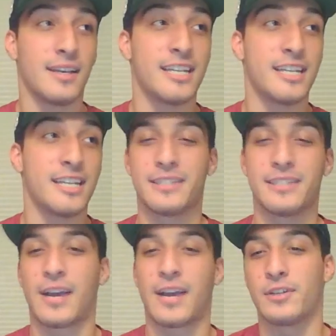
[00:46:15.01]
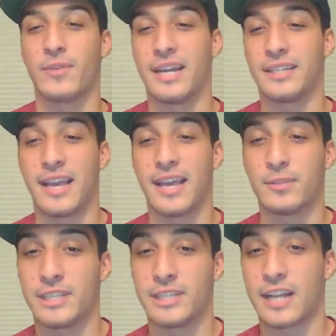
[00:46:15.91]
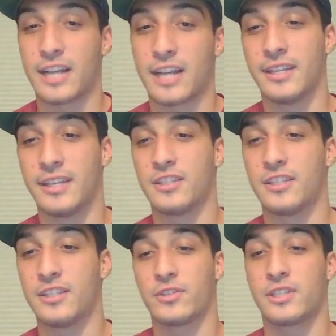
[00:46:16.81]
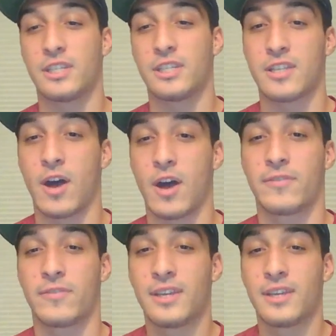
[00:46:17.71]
ESPN just got rid of Grantland, which actually did some interesting stuff,